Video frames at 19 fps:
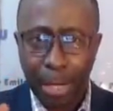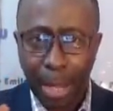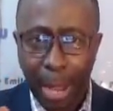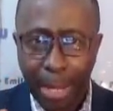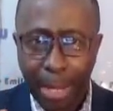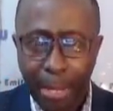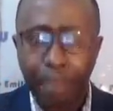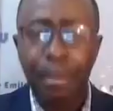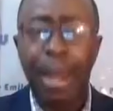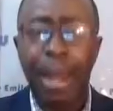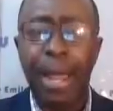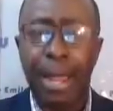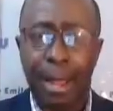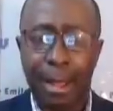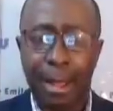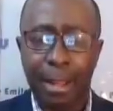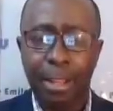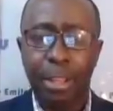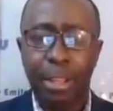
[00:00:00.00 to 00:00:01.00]

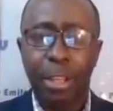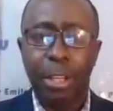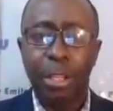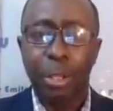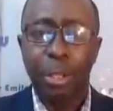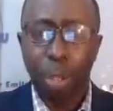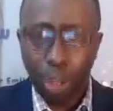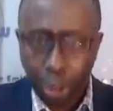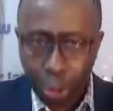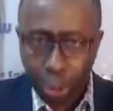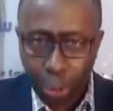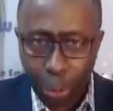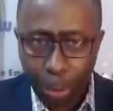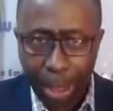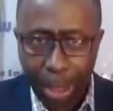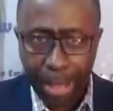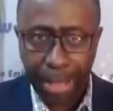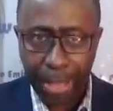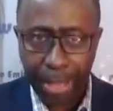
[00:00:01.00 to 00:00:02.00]
admire your
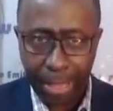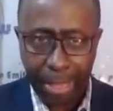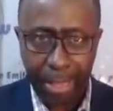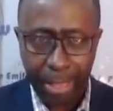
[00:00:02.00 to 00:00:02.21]
strength,